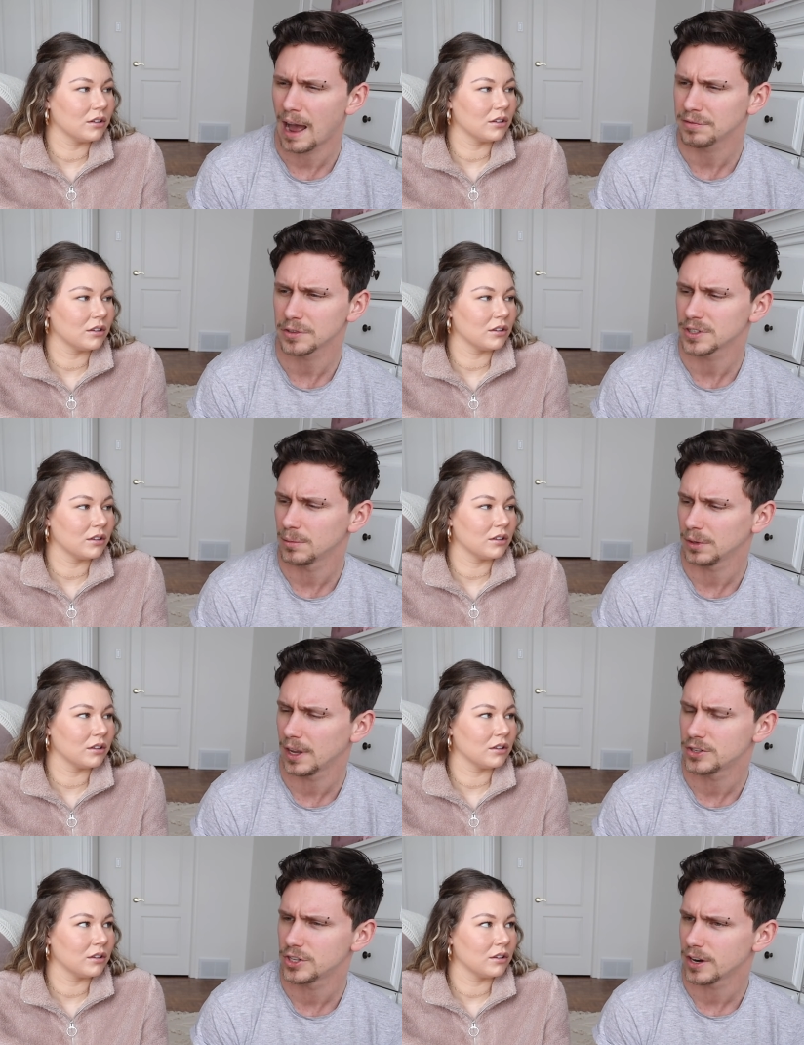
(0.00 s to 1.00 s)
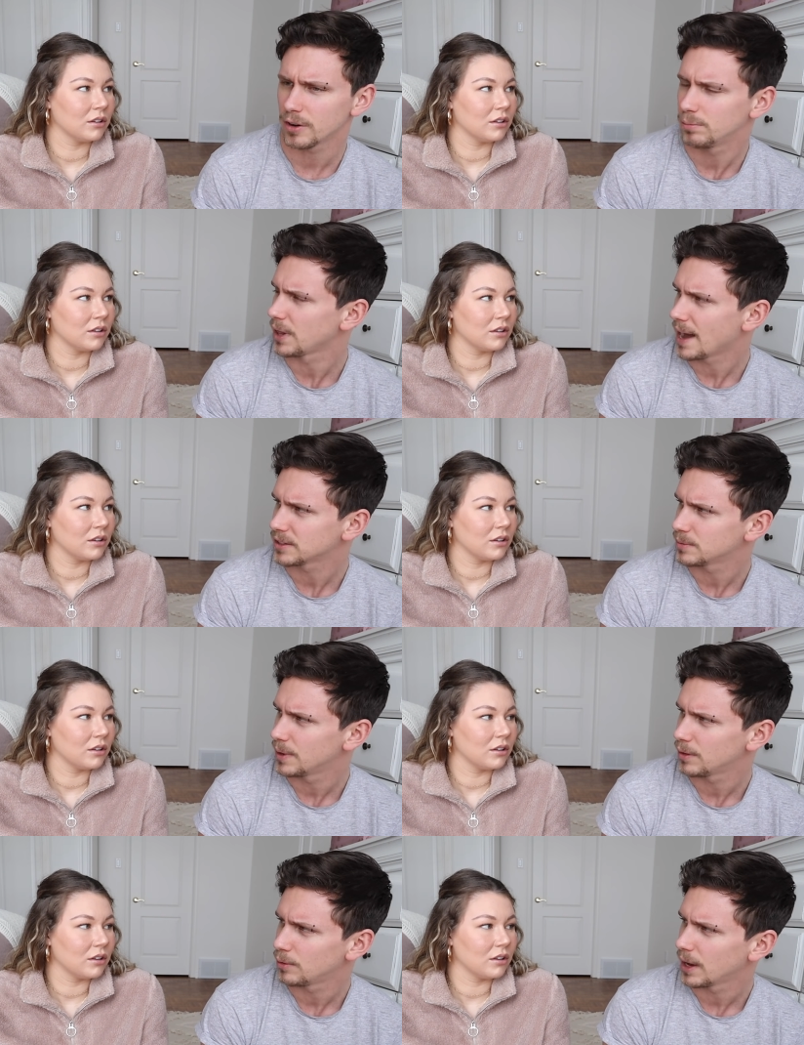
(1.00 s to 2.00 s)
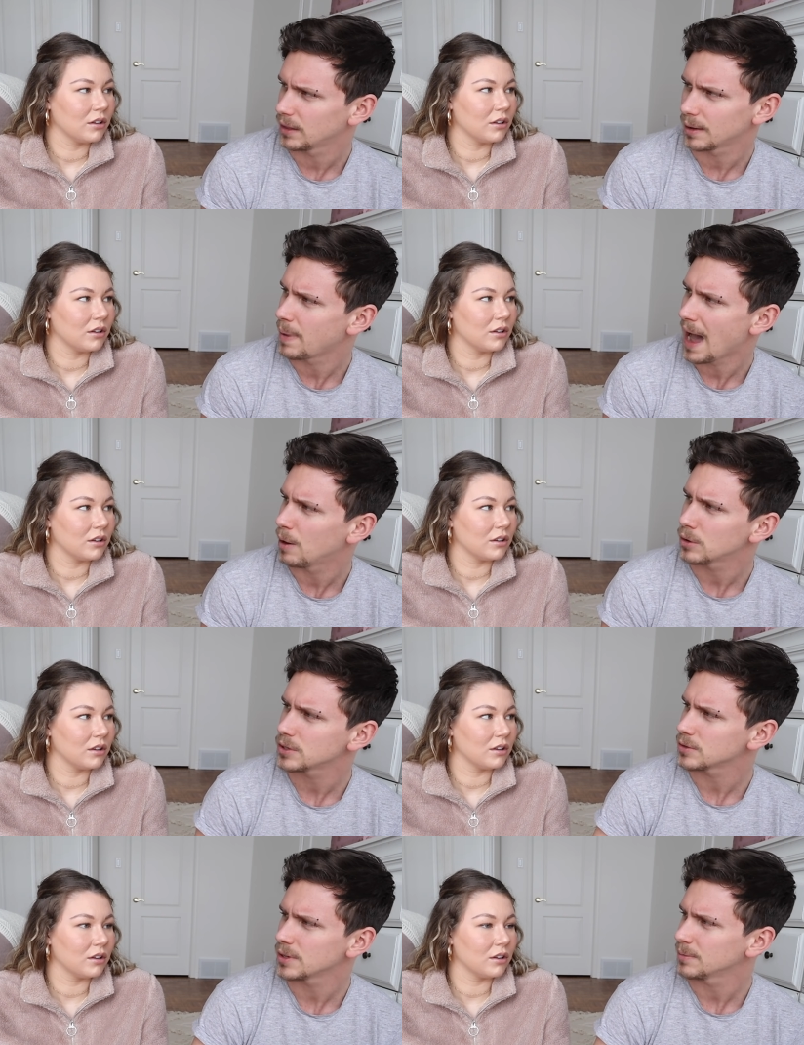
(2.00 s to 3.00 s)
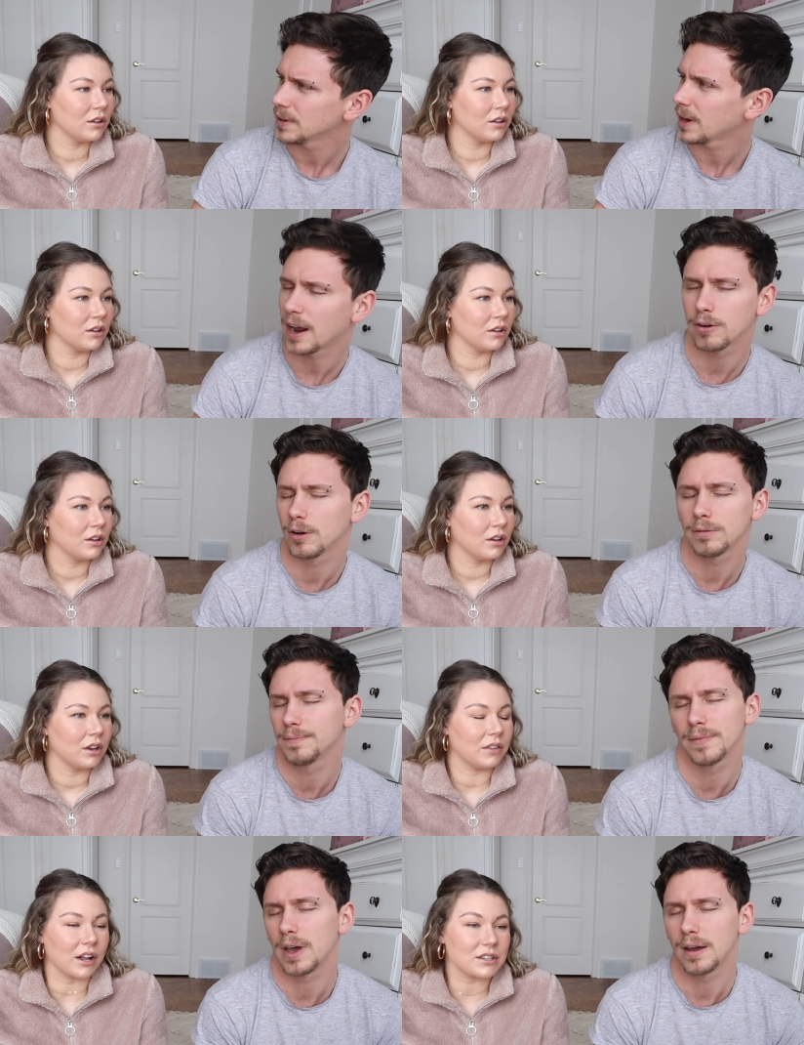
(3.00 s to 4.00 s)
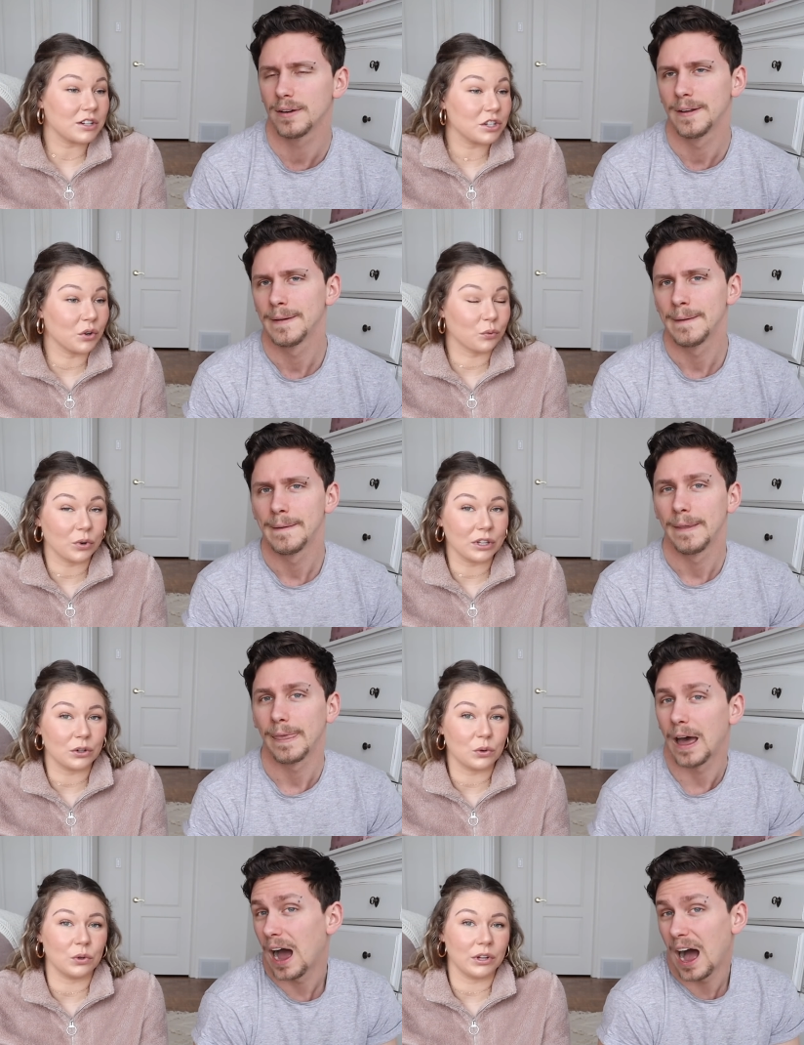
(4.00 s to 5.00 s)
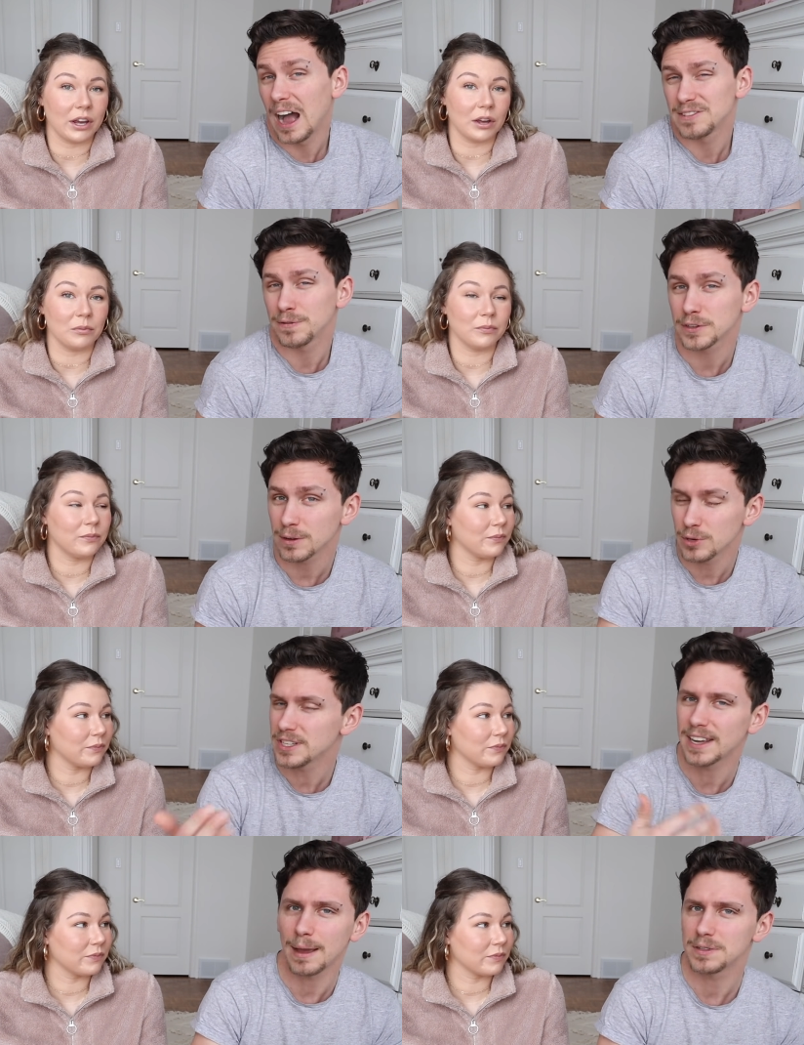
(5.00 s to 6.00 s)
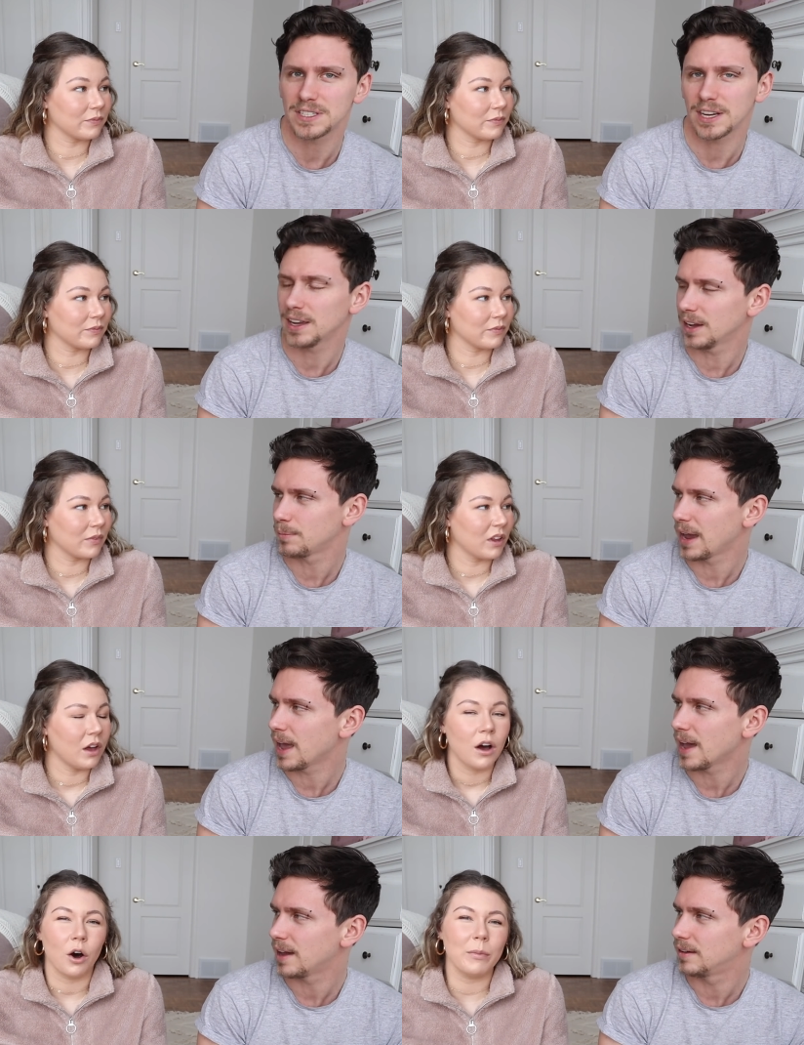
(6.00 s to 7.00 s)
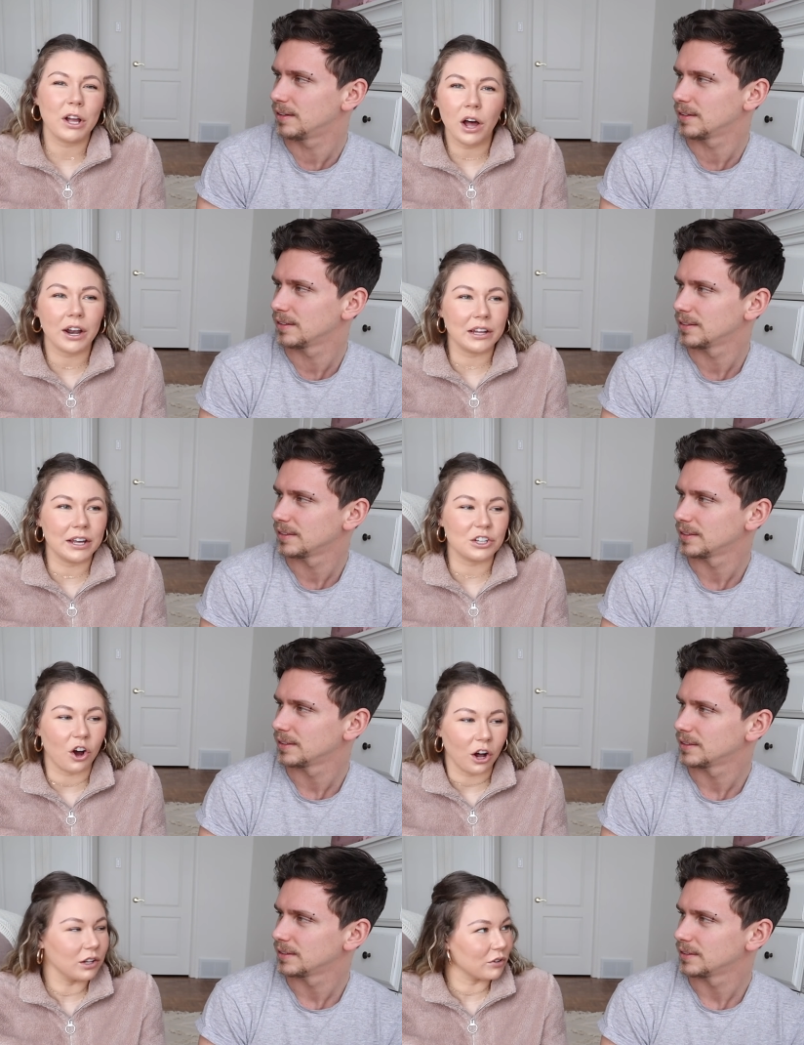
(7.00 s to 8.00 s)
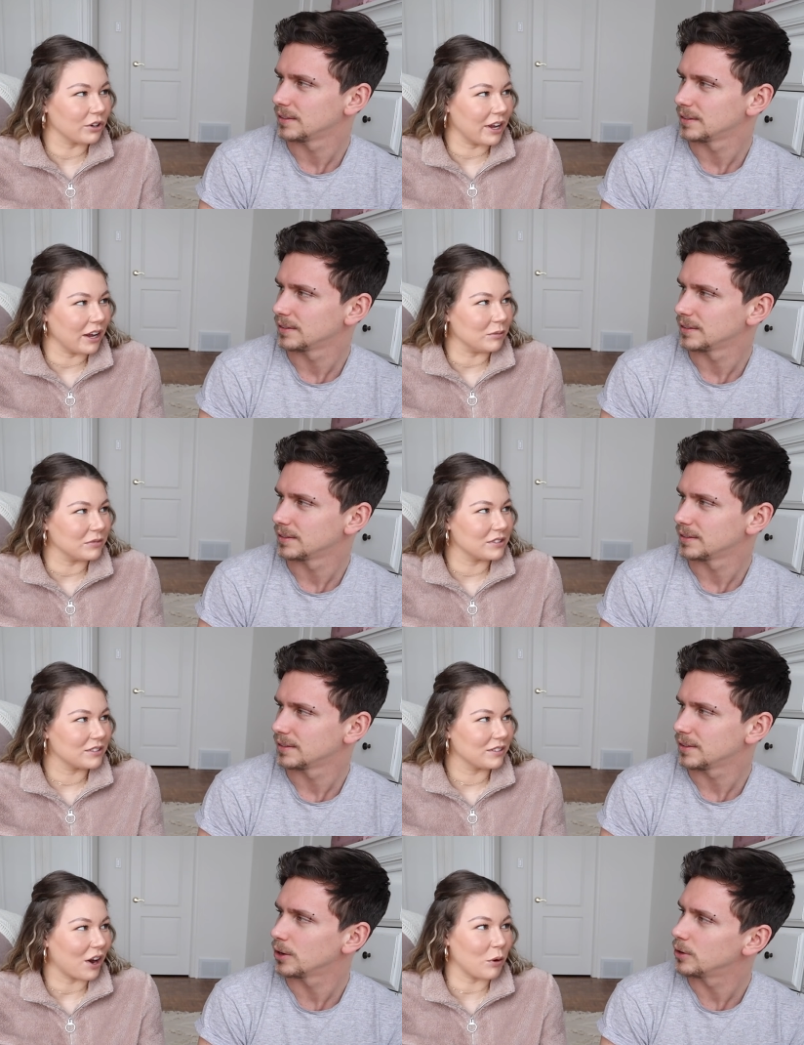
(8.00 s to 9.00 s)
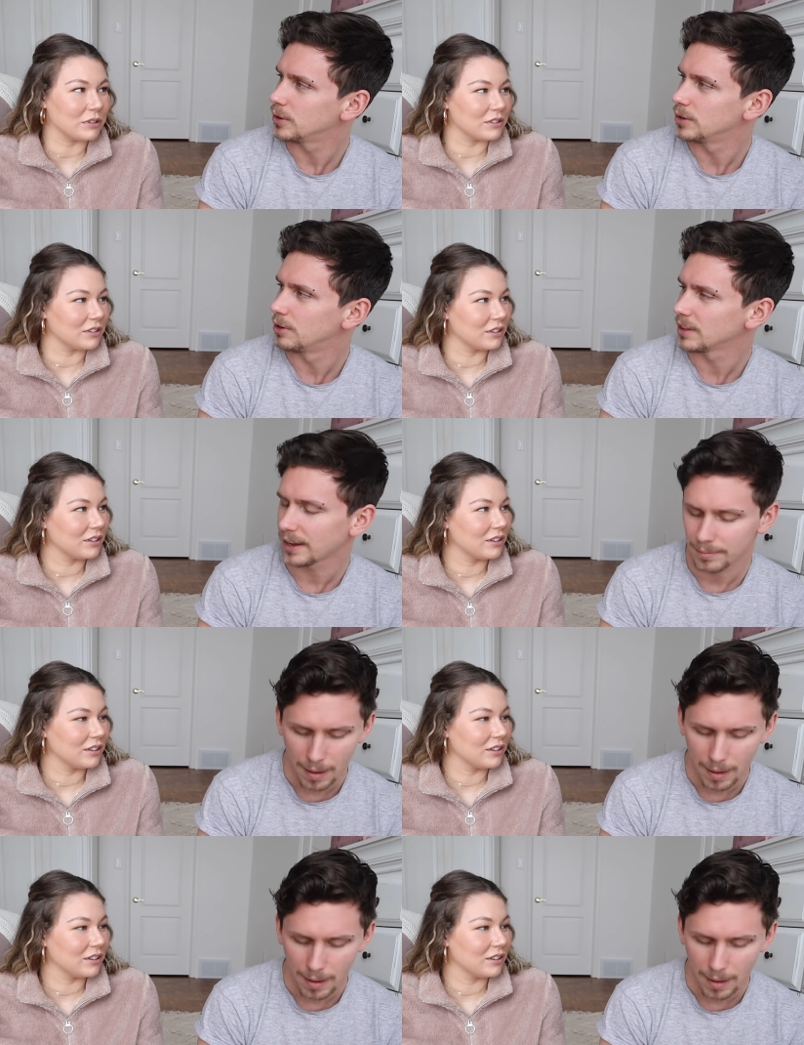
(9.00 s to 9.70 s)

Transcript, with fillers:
Speaker 1: after some legendary blacksmith who had like powers or something. I don't know.
Speaker 2: That's actually a really cool
Speaker 1: name. For some reason, it kept sticking in my head.
Speaker 2: Oh my god, I liked all of your names.
Speaker 1: No, you didn't like